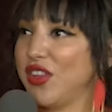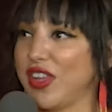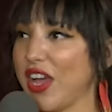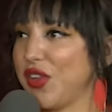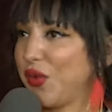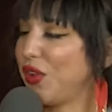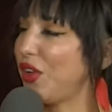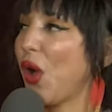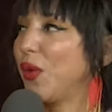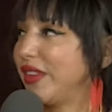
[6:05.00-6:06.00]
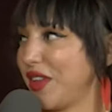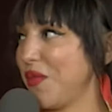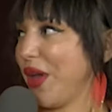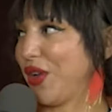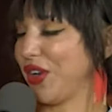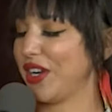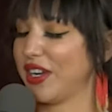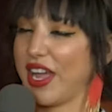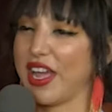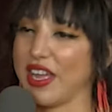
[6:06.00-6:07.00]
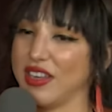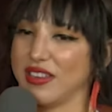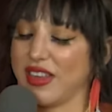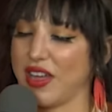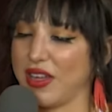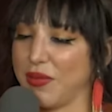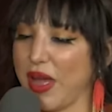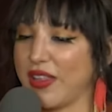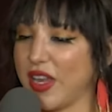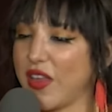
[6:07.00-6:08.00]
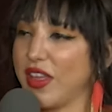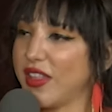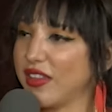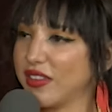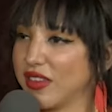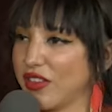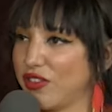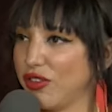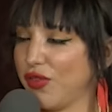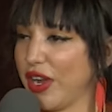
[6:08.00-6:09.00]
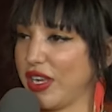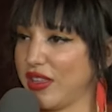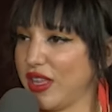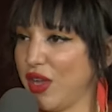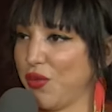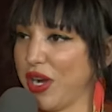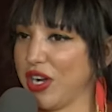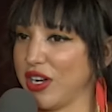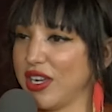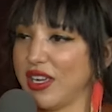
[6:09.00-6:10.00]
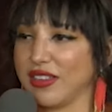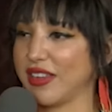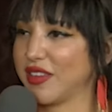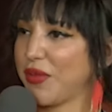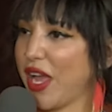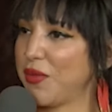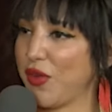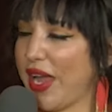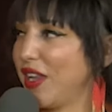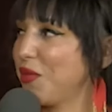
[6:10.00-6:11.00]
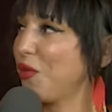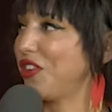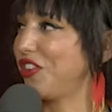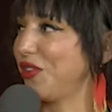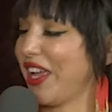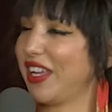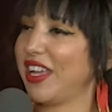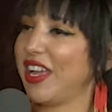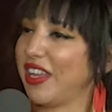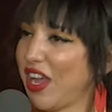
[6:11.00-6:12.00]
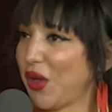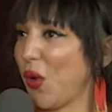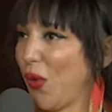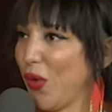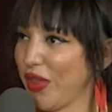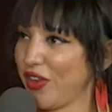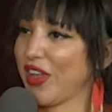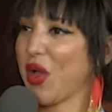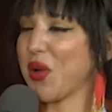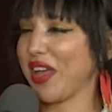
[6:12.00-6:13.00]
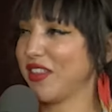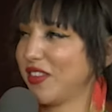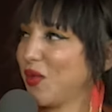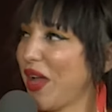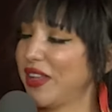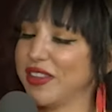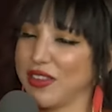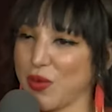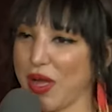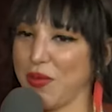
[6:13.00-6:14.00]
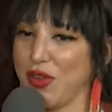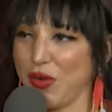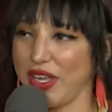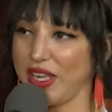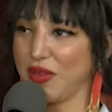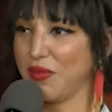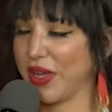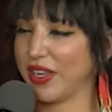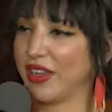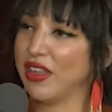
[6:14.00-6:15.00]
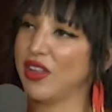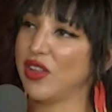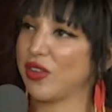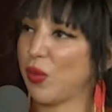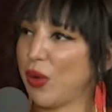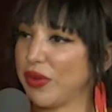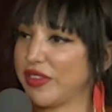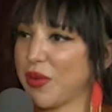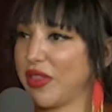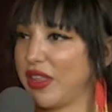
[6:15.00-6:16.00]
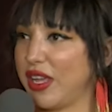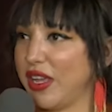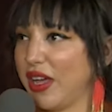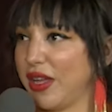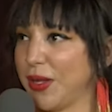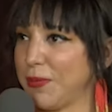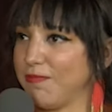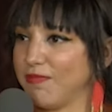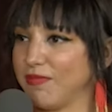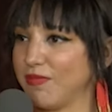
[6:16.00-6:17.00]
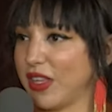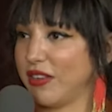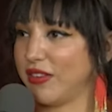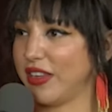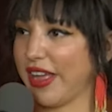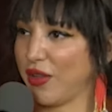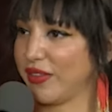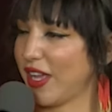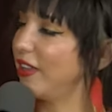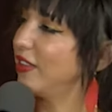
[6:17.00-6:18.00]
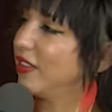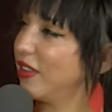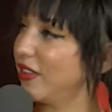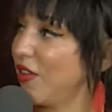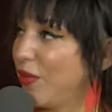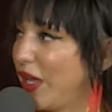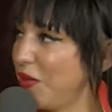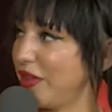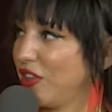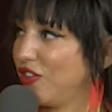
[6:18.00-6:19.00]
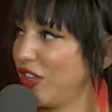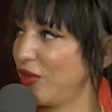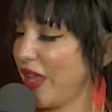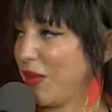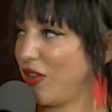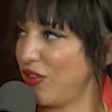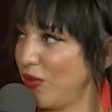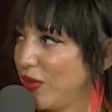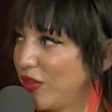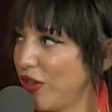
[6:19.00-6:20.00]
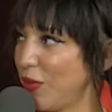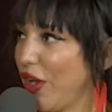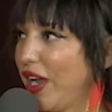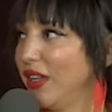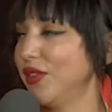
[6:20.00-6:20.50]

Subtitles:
yeah, you can always get better, and I think that's true for anything. Where it's like sometimes you hate it, but once you like hit a goal, then you're like, okay, this is why I'm doing it. But so, what were some of the downsides of being a musician that made you scream cry?